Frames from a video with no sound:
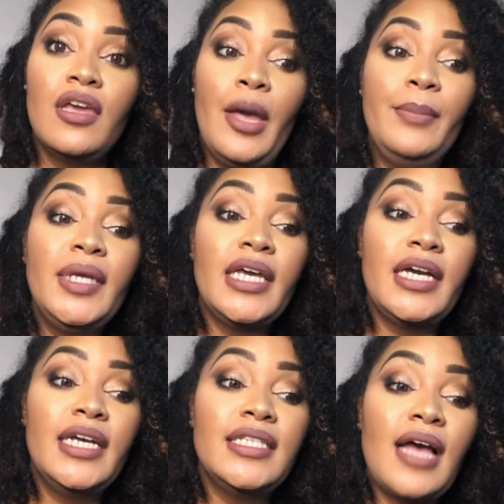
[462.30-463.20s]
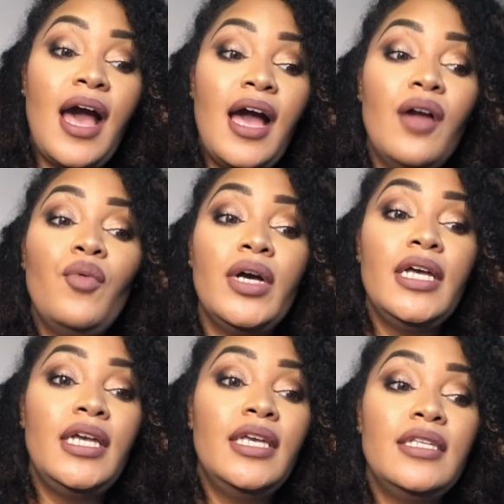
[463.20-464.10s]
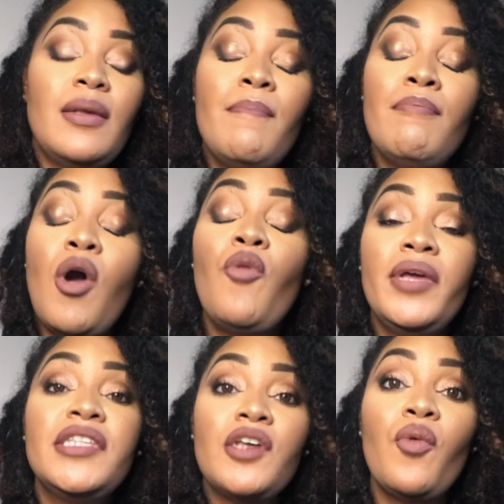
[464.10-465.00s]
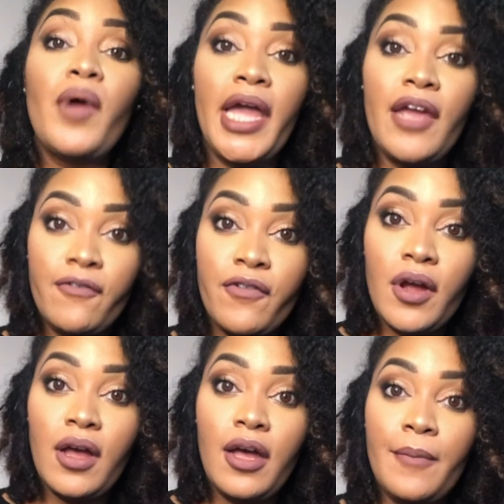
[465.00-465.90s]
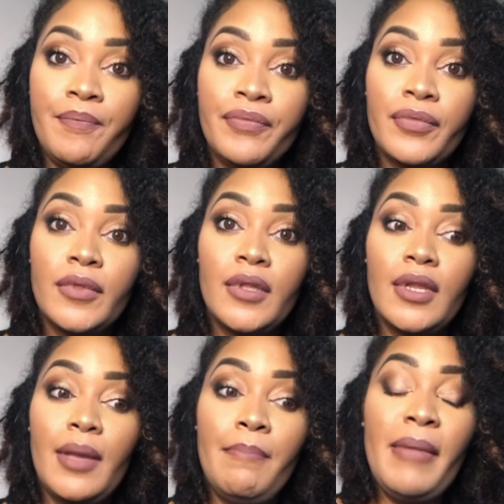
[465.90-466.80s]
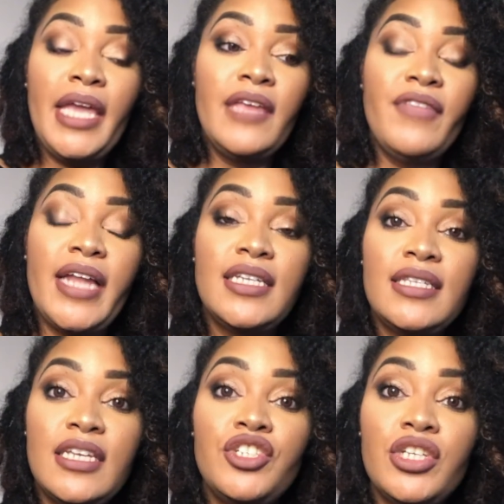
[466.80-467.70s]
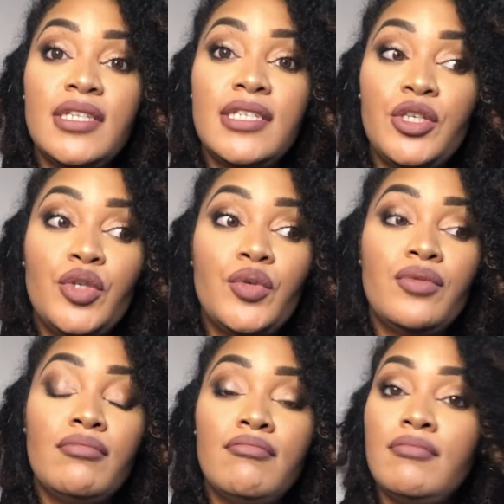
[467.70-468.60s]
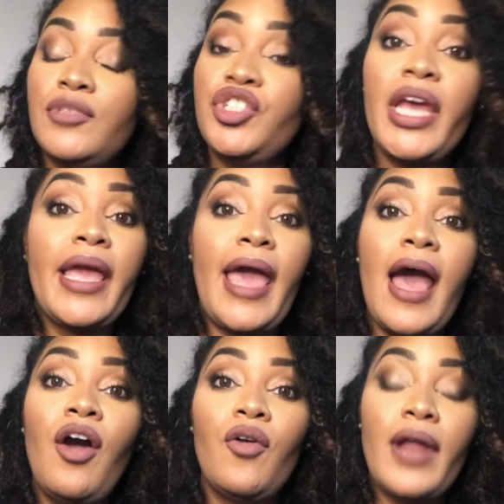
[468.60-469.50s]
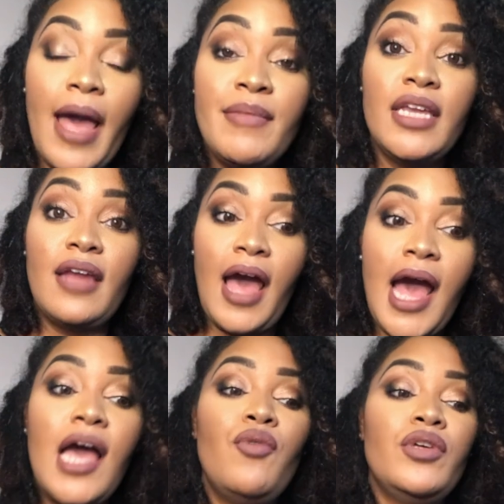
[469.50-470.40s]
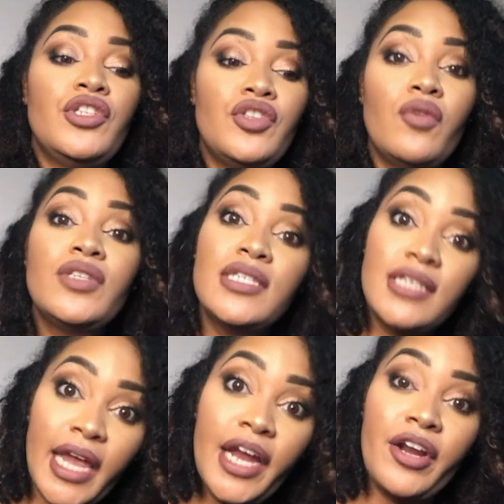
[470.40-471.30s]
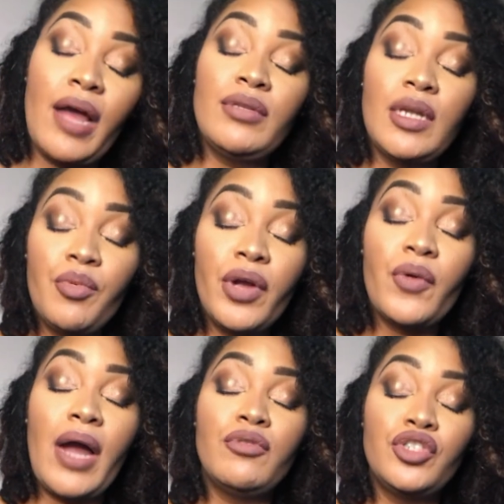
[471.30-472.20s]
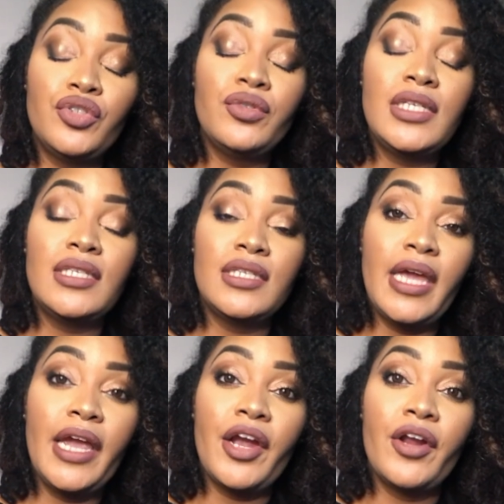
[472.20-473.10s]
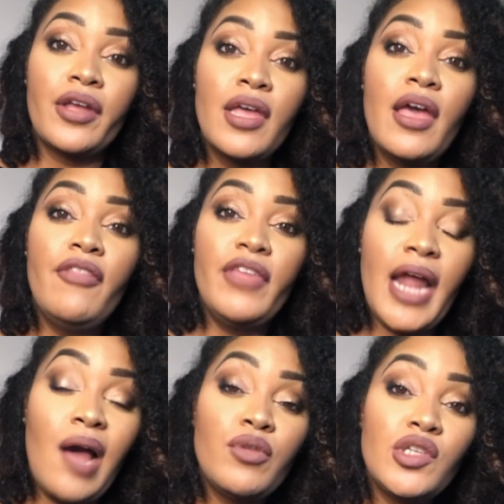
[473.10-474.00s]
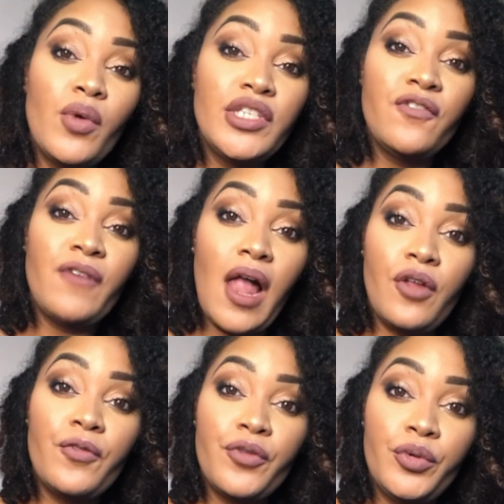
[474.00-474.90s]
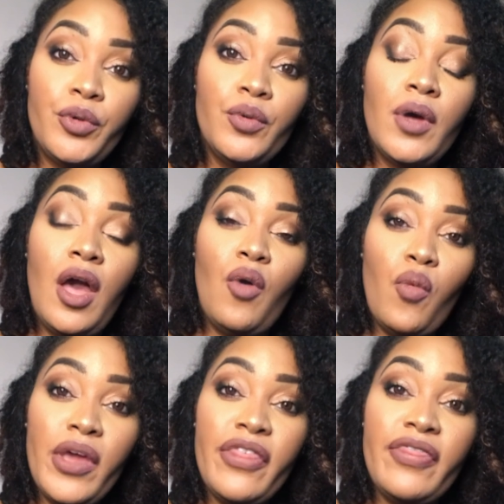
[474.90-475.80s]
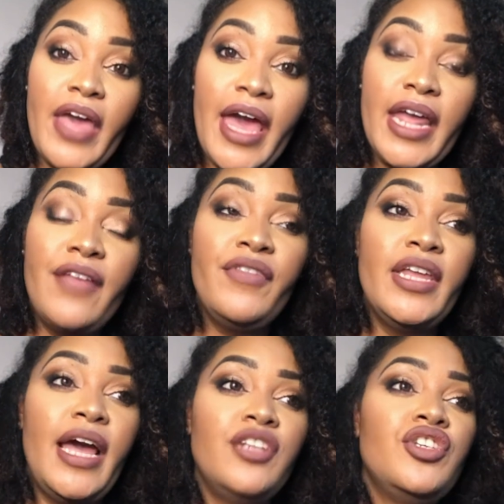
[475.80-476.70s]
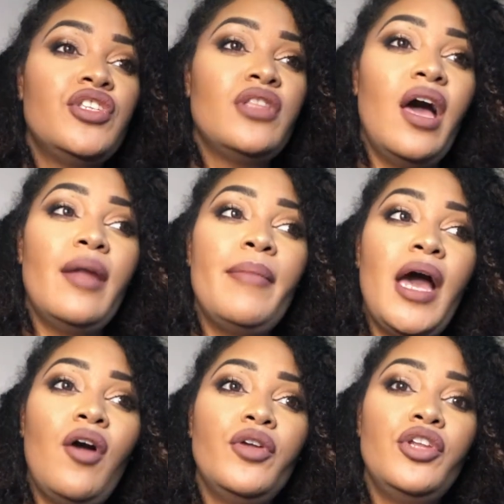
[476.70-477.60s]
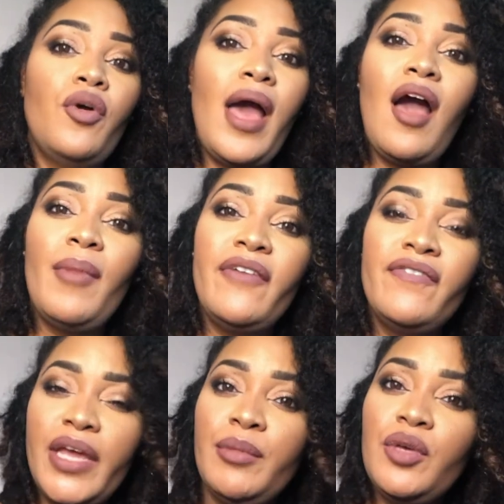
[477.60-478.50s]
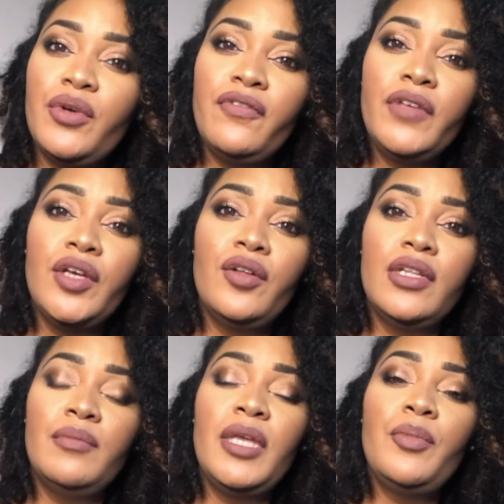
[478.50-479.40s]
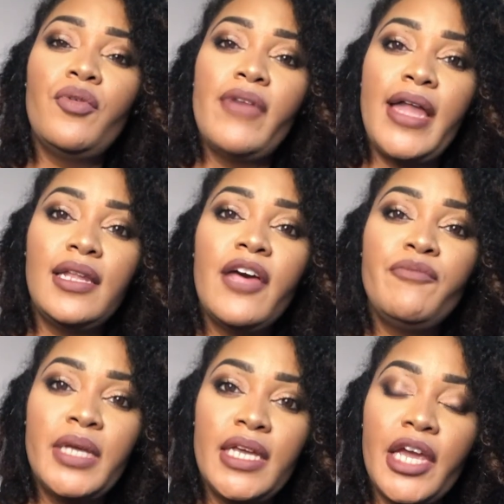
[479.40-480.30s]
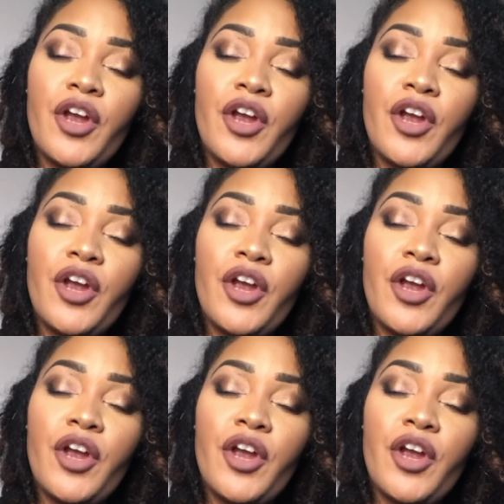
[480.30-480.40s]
because I was moments away from making that decision to check out. I mean, I was so scared. I was at a point where I was truly scared that I was going to follow through with that. And then I just thought about, how my family would feel, and people that love me and care